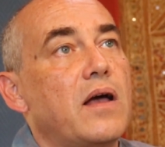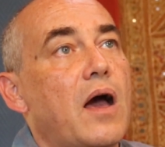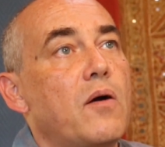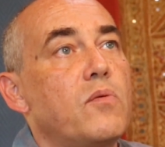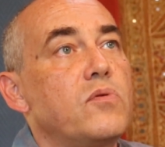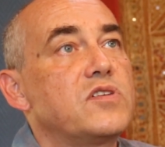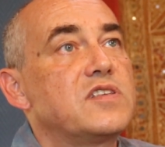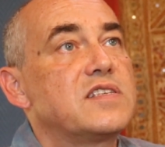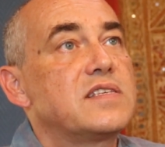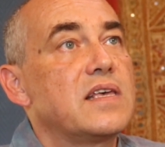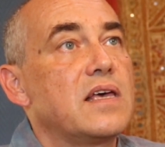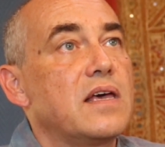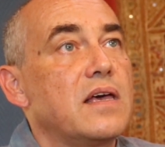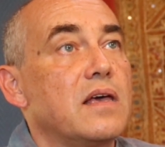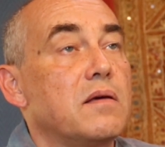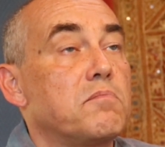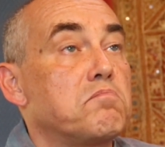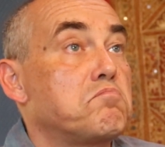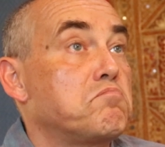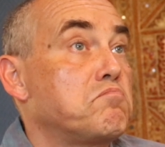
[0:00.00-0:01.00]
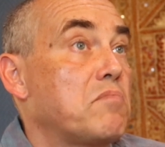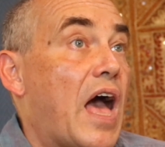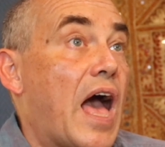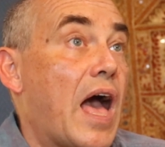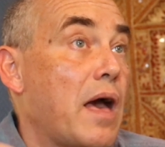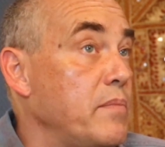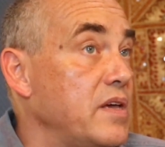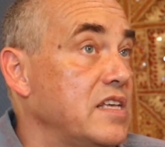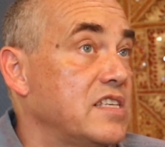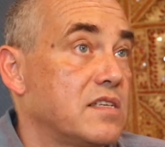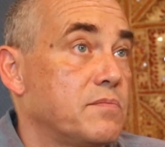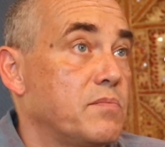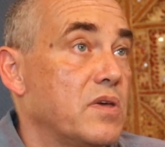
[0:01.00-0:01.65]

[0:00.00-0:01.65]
would say, habits,